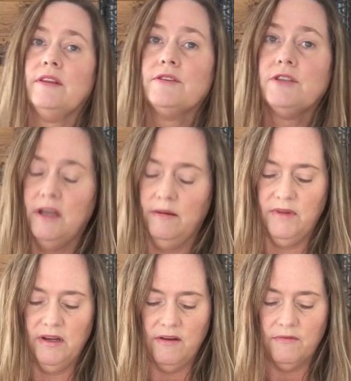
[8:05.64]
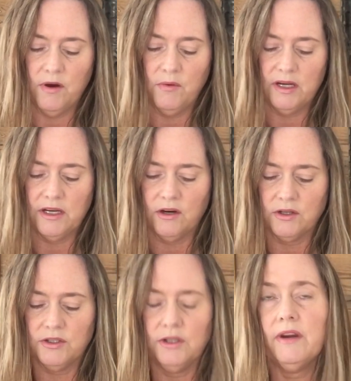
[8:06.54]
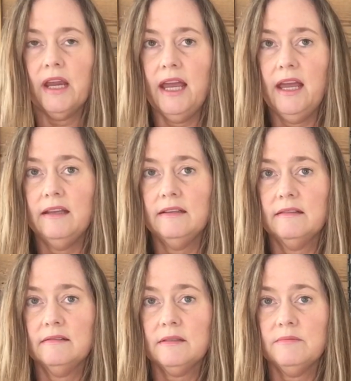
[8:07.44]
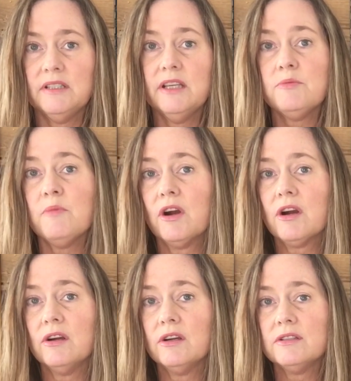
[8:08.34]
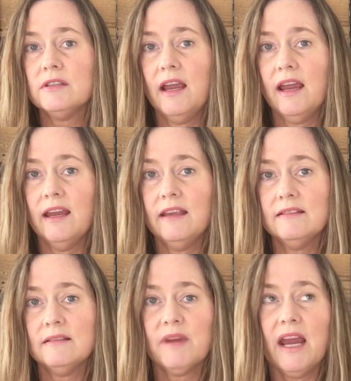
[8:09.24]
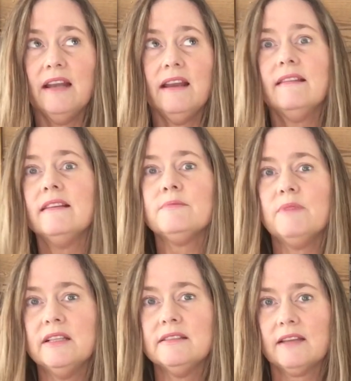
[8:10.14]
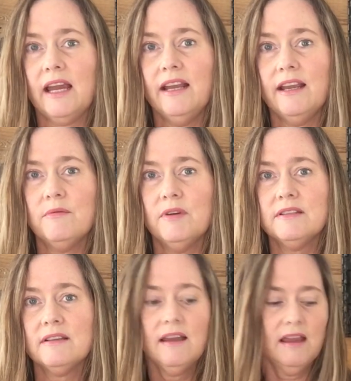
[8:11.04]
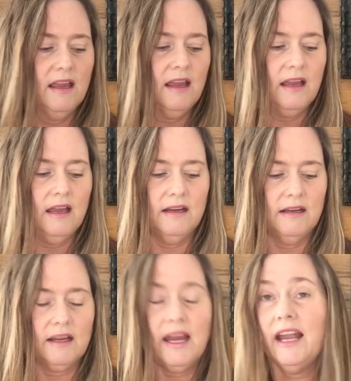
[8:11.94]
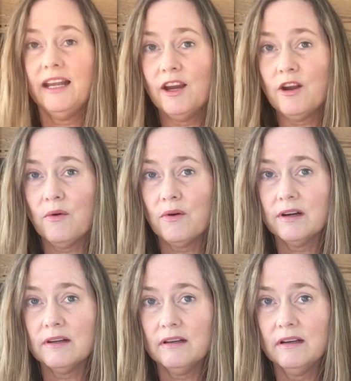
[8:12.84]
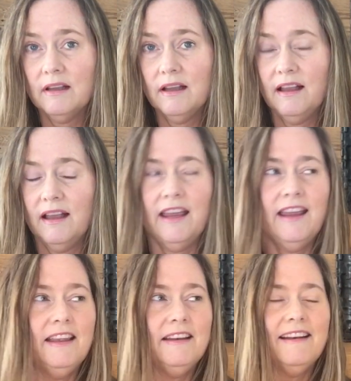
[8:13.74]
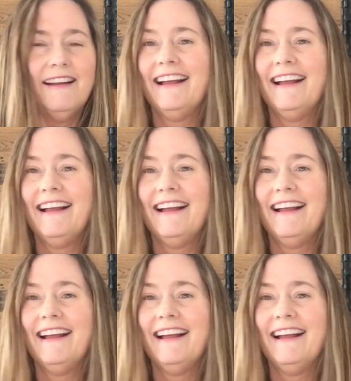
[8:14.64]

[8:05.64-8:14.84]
your shipment of Row 1 Yarns, you get some stitch markers and some candy. This month's candy was candy corn, and